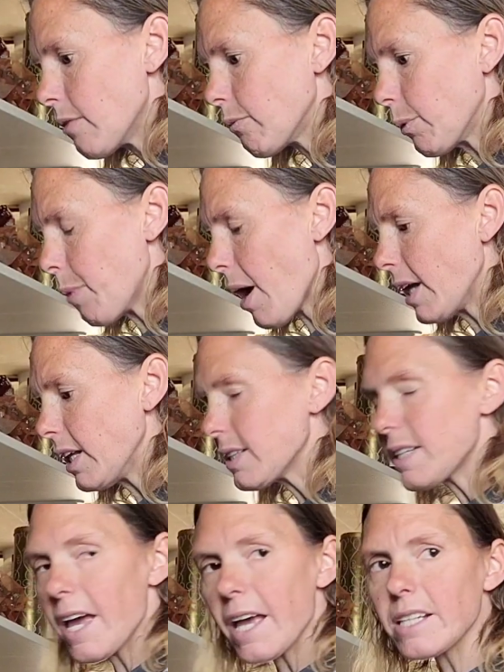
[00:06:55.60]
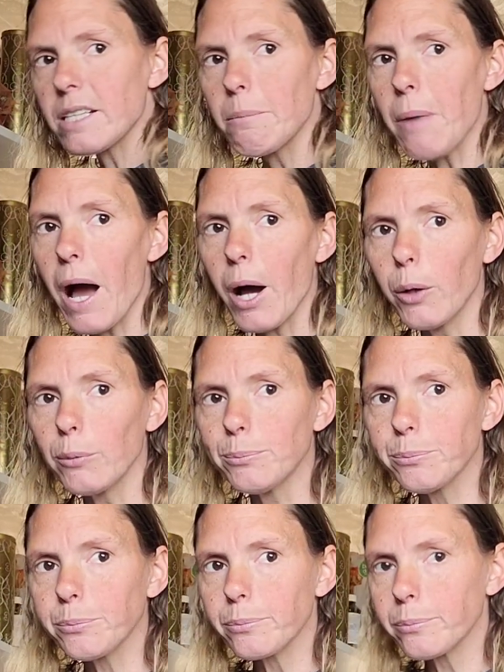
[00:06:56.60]
For mine, it takes about
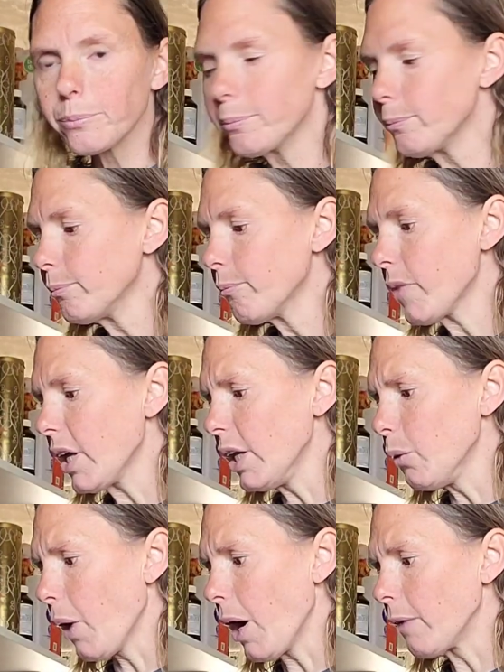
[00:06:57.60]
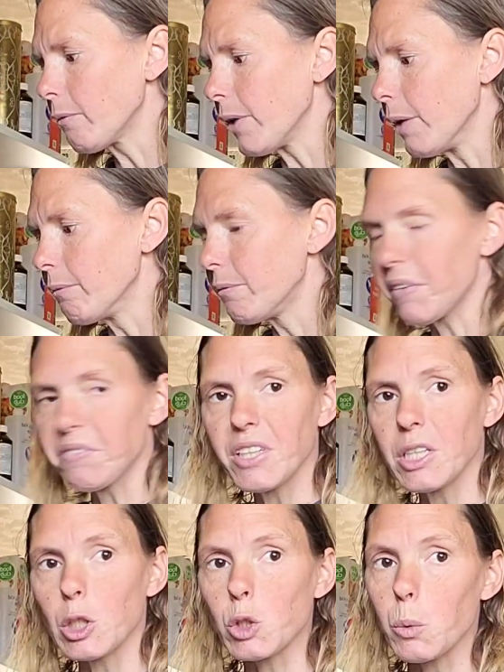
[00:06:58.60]
anywhere from
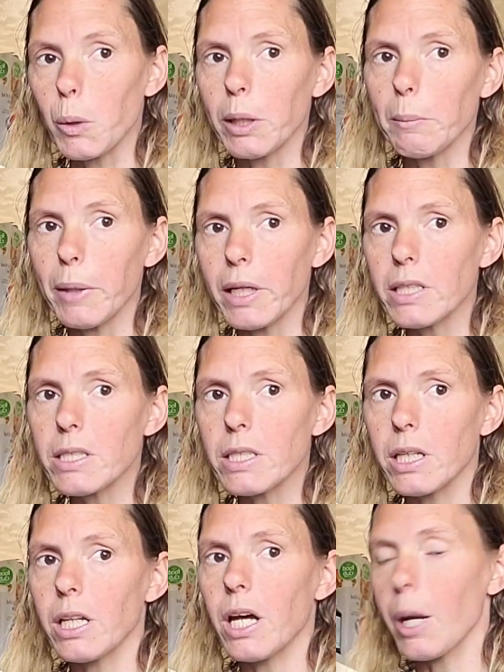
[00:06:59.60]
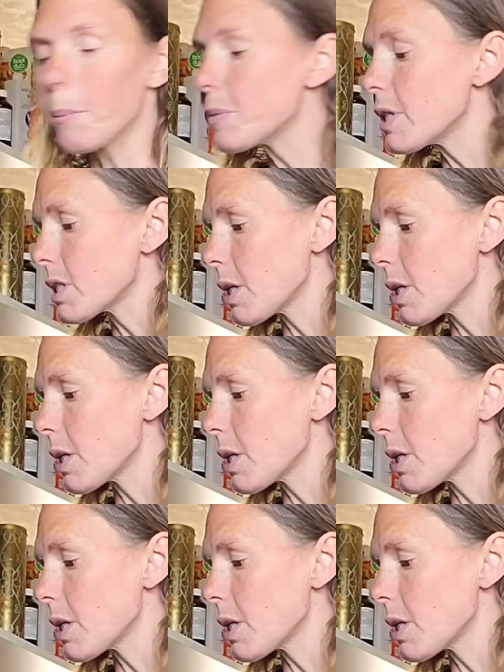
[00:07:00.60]
15 to 20 minutes to get up to